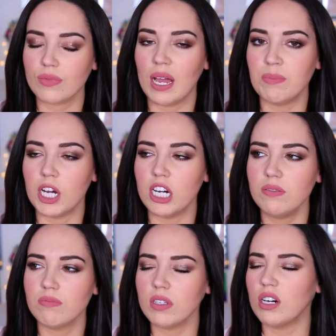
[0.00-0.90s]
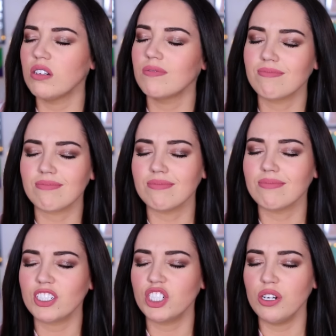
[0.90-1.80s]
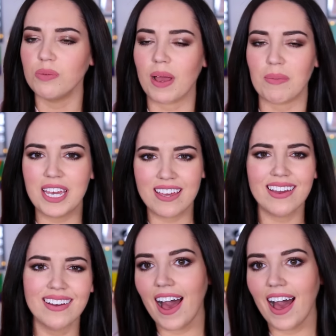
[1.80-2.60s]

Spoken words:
I'm not. Oh, shut up, Gabby.